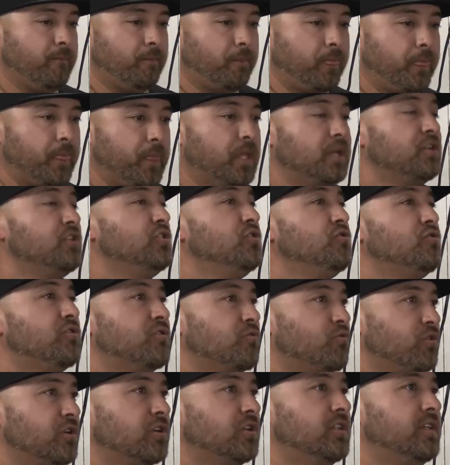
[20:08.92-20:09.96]
the youth
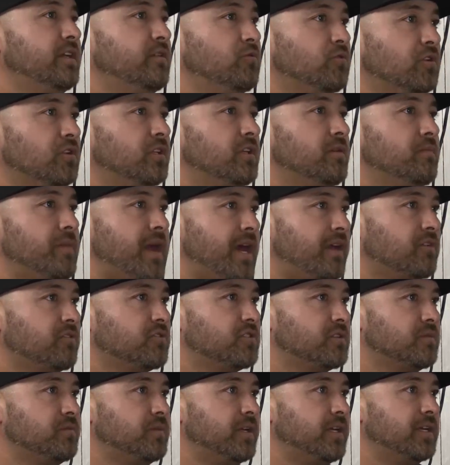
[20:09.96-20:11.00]
really, really matter
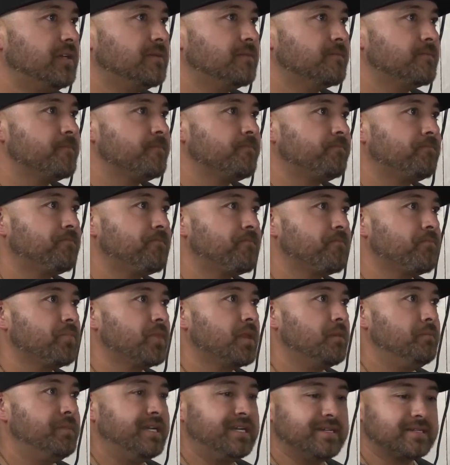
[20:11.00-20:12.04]
to me. Mm-hmm. Yes.
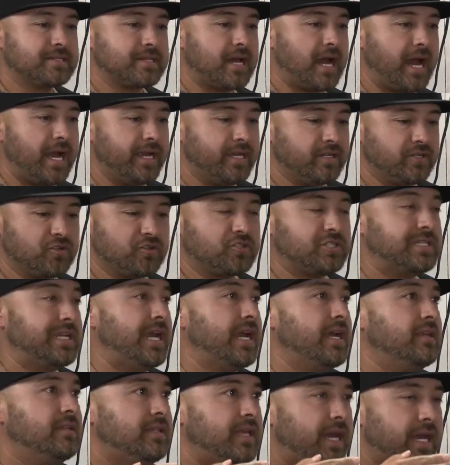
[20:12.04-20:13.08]
Because I
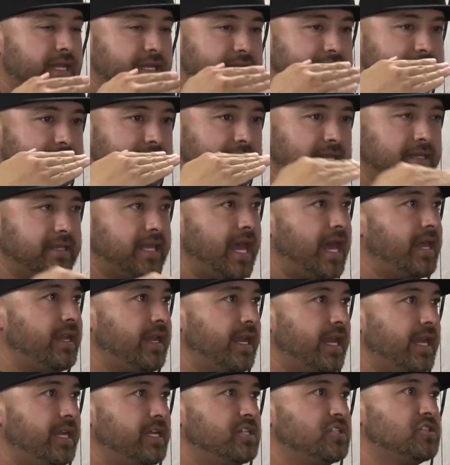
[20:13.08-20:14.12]
understand that it's at that
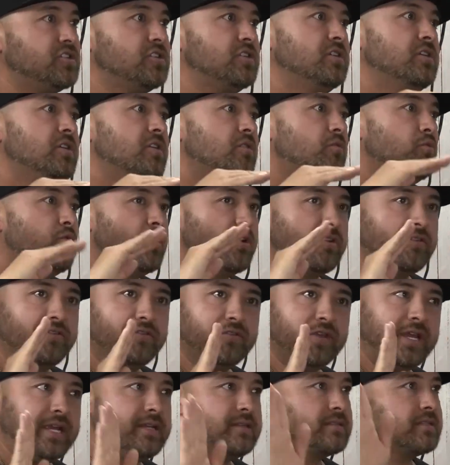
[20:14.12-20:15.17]
age it's where, where
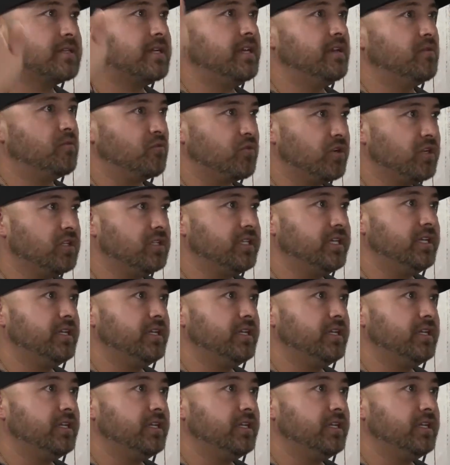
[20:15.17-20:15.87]
things can yes, really